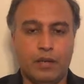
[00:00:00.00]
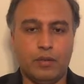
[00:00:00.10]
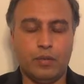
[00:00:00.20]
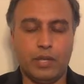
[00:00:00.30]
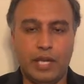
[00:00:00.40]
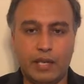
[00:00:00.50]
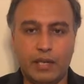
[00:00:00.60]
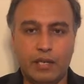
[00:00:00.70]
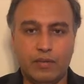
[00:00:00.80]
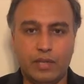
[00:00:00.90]
With that
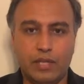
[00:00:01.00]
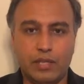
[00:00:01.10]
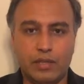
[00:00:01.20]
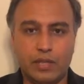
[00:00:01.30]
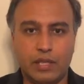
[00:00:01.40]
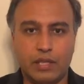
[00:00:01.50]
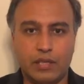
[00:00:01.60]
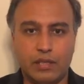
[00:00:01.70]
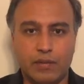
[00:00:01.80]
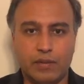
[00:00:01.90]
kind of a history, it is
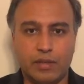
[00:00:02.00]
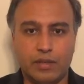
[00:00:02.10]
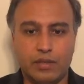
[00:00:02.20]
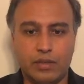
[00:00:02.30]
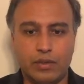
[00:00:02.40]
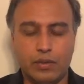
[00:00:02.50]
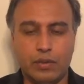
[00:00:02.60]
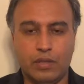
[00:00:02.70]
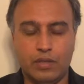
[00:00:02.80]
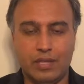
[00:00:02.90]
difficult to
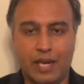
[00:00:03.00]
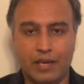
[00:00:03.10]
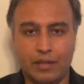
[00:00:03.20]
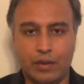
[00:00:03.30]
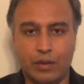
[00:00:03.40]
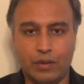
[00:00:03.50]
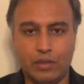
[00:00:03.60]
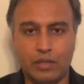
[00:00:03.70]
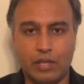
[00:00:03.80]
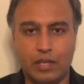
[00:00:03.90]

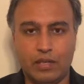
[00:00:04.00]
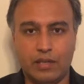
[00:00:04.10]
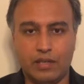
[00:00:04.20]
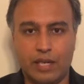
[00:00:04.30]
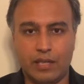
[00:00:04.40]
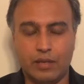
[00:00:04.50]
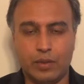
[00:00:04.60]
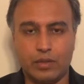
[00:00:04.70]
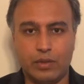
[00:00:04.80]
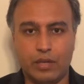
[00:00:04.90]
diagnose exactly
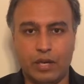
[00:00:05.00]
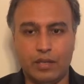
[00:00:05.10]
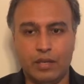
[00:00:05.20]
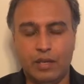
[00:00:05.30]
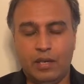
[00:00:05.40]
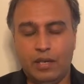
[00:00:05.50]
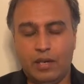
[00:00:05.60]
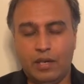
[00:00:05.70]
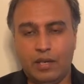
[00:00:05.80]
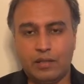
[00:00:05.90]
what's going on
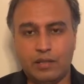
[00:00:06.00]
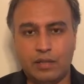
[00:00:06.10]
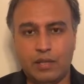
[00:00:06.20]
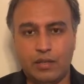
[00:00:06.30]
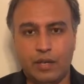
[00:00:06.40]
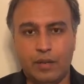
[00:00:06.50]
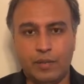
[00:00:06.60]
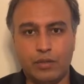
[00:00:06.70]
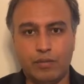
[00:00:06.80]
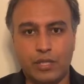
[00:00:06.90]
unless you're able
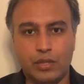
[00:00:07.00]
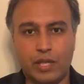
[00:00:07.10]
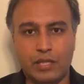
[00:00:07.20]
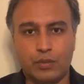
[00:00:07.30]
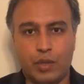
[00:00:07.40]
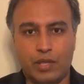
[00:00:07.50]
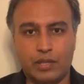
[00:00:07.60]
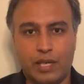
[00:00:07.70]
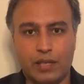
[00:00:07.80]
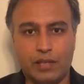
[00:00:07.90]
to visualize what
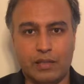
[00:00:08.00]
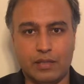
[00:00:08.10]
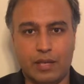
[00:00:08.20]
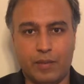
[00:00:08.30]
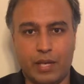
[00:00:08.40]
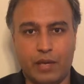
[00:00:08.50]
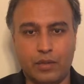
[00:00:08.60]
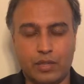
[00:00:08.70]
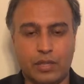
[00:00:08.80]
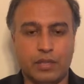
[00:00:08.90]
exactly is coming out.